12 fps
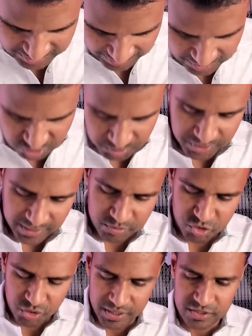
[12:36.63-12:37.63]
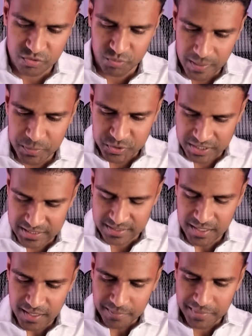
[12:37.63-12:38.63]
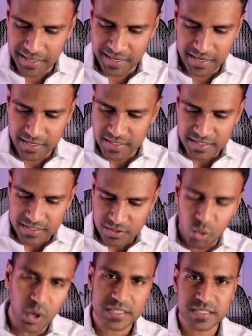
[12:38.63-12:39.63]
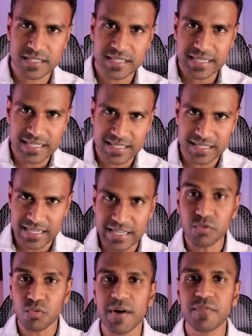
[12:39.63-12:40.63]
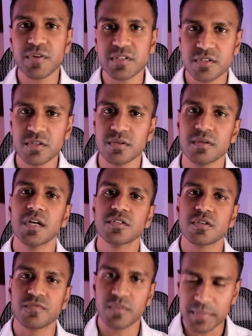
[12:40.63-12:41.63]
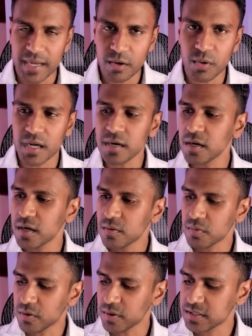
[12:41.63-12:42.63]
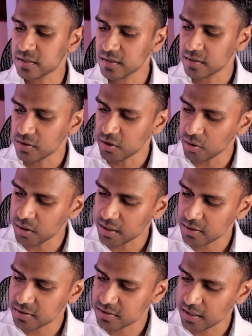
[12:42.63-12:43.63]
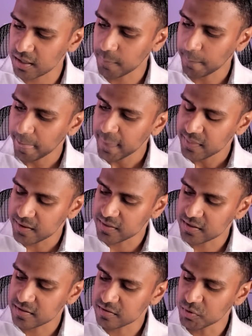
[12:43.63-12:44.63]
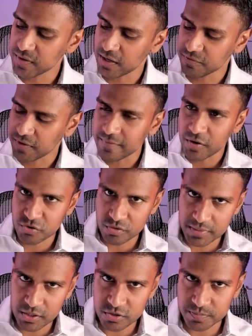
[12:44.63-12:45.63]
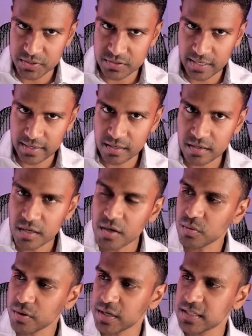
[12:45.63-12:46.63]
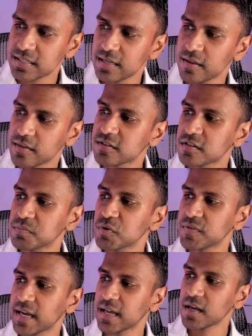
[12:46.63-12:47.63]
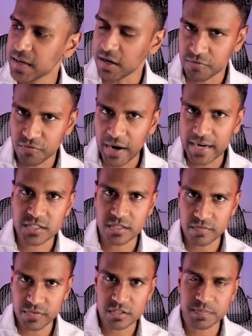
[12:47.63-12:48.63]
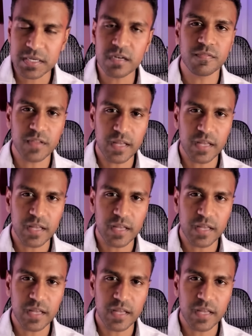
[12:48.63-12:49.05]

tangible that I'm trying to represent my quantity in reference to. So from now on, we're going to no longer say that this is moving at 500 meters per second. We're going to say that this is moving at a fraction of the speed of